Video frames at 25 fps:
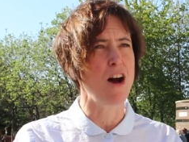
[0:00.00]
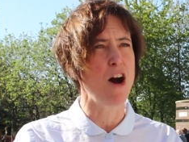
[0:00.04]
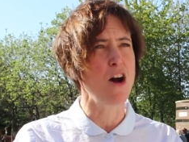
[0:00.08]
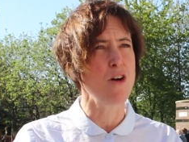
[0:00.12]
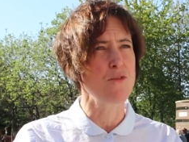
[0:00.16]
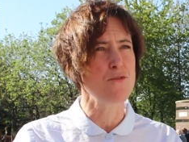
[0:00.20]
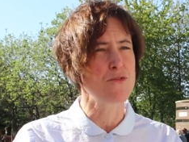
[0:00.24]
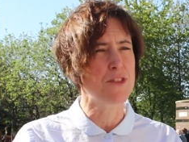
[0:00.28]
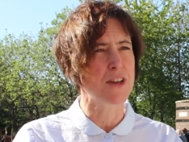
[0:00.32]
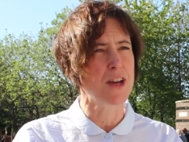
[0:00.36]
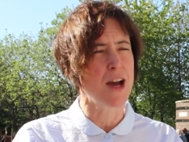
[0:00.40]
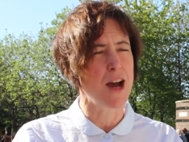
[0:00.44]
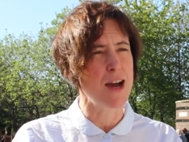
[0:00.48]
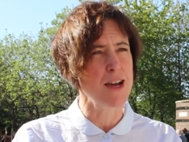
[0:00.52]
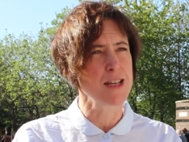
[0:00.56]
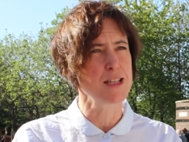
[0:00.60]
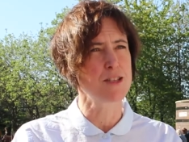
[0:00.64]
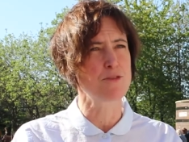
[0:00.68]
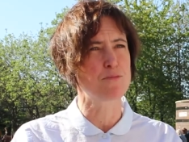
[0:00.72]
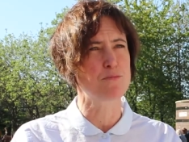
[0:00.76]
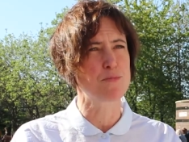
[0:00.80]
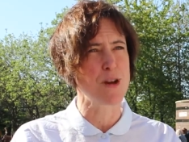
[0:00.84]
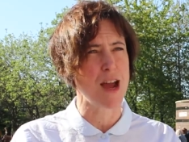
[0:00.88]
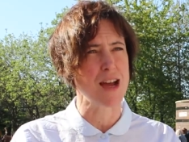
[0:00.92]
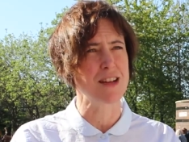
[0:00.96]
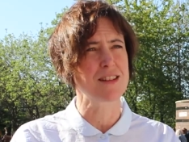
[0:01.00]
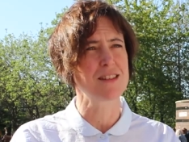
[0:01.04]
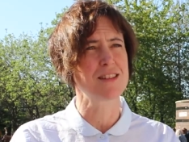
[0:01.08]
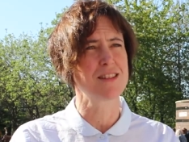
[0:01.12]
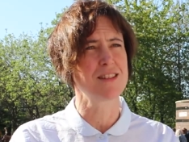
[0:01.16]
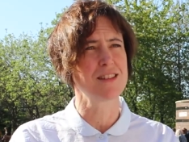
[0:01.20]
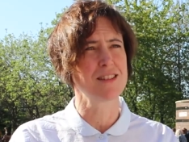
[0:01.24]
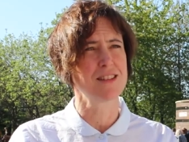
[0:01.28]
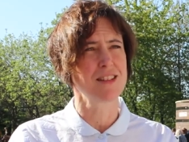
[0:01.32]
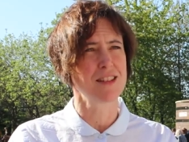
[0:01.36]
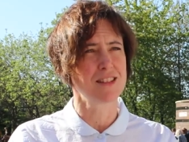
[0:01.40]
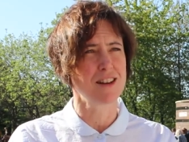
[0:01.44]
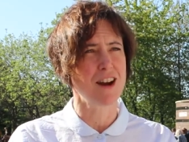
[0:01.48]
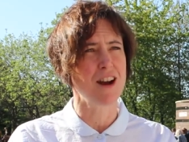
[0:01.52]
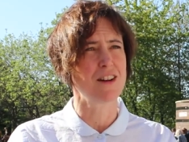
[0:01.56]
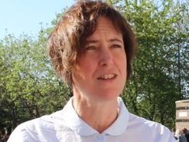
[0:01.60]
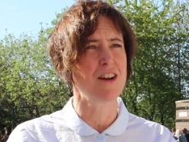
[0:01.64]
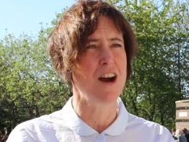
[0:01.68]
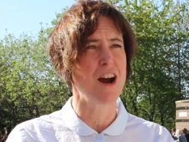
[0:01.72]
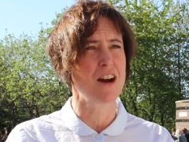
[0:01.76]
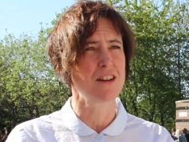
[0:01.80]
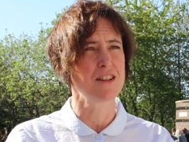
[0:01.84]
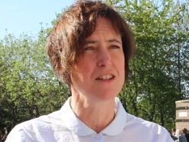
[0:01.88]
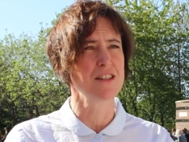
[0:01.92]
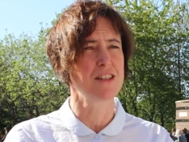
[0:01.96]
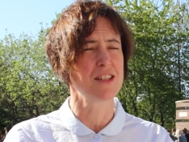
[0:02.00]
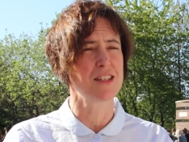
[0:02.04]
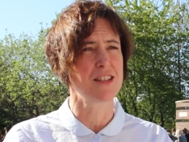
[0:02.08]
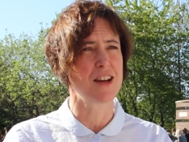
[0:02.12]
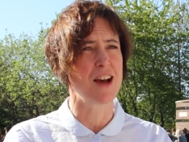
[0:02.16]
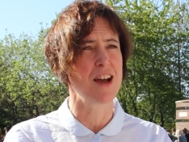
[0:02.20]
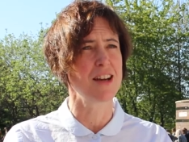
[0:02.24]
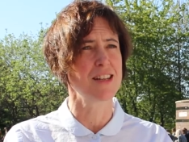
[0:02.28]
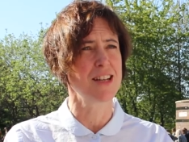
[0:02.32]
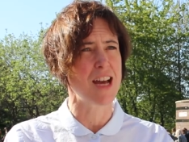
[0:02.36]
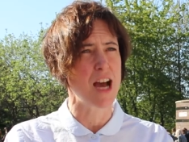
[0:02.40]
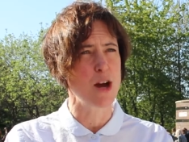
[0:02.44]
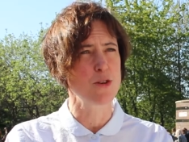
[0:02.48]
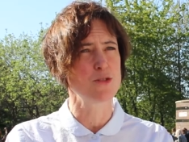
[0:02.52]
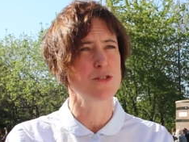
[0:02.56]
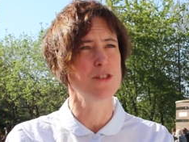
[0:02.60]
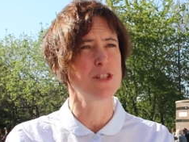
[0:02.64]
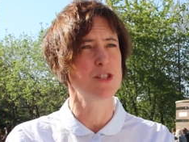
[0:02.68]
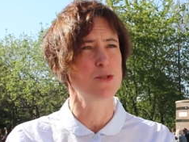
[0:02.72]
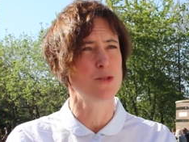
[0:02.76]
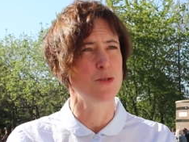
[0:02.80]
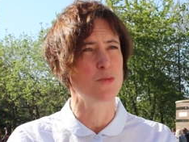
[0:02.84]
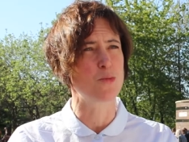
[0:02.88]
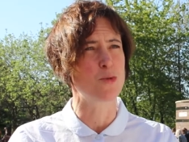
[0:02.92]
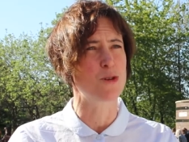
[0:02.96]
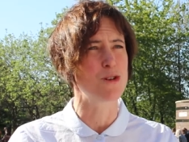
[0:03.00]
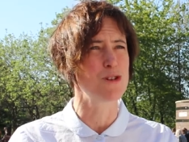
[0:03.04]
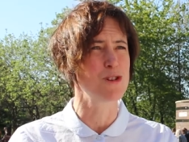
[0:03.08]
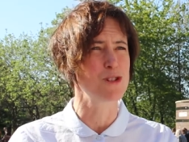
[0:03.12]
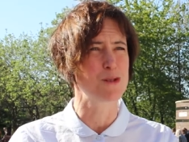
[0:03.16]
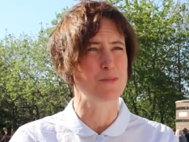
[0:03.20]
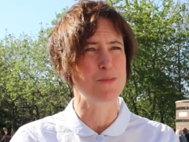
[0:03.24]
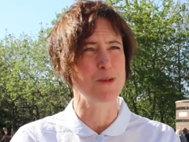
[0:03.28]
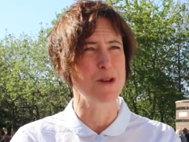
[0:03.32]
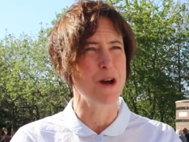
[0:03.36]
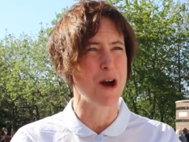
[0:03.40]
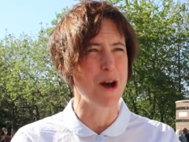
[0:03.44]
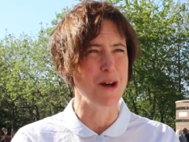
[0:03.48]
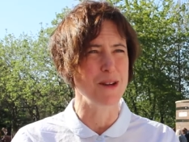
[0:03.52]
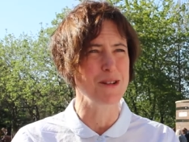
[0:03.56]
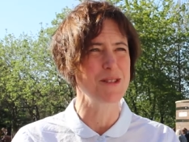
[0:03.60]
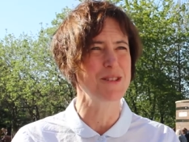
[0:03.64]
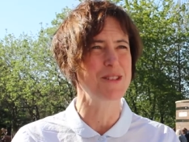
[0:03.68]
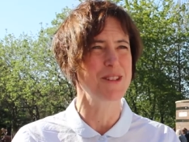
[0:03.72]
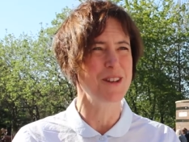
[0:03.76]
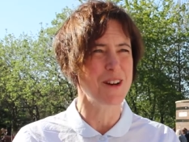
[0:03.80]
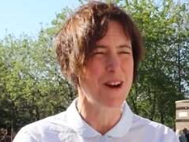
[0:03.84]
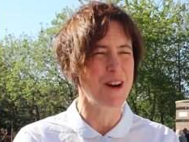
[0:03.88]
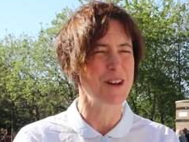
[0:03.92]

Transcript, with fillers: of the kinds of practices that are art and design out into the world beyond